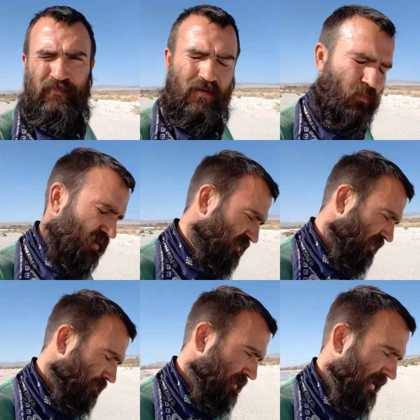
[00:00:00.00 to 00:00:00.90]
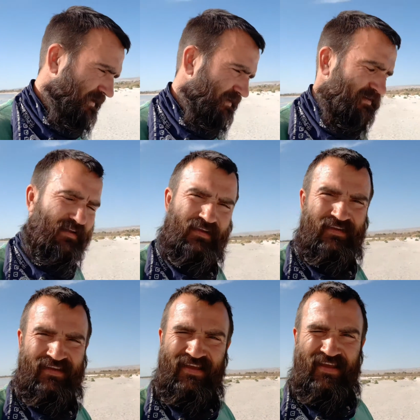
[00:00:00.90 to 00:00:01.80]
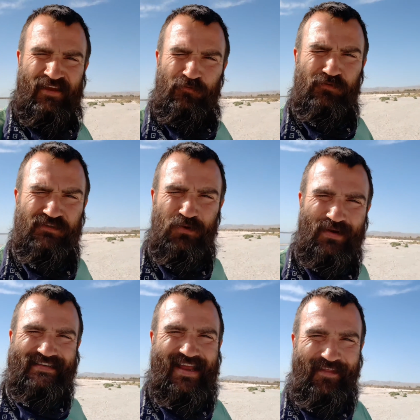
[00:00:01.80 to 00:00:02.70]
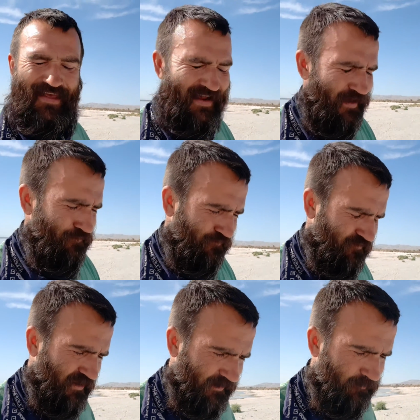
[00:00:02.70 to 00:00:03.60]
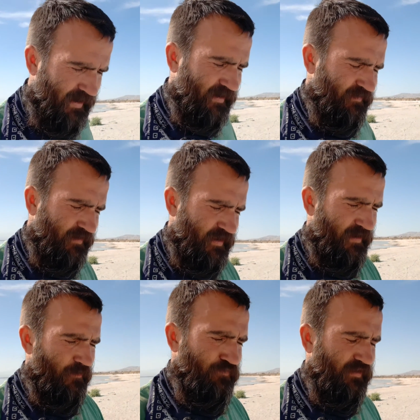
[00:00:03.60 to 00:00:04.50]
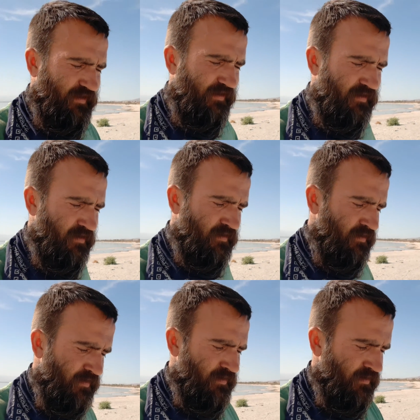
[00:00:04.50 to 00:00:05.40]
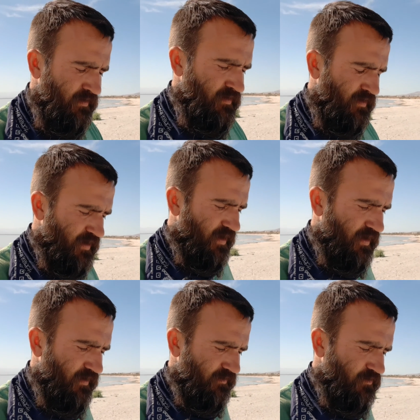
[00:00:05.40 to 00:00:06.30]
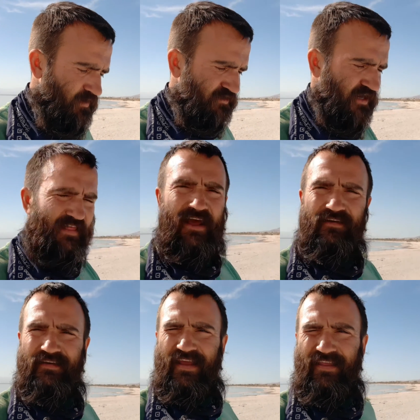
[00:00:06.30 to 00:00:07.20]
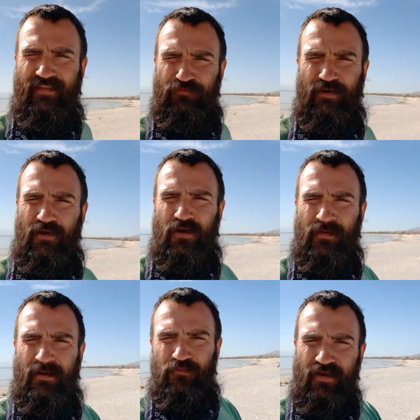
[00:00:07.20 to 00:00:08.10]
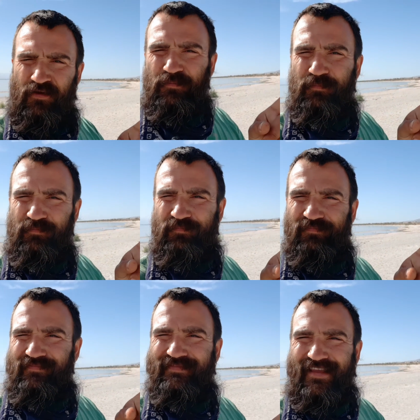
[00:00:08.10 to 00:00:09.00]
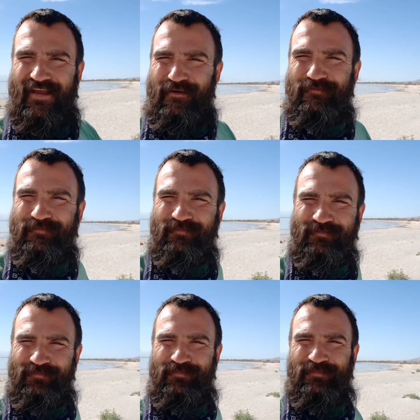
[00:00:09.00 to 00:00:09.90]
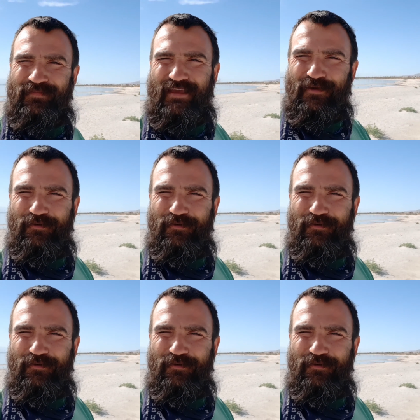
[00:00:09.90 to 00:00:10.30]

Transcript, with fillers: but with an abandoned resort town that got flooded back in the day. Hopefully, uh, you can check that out in this video coming up right here. Take care. Thank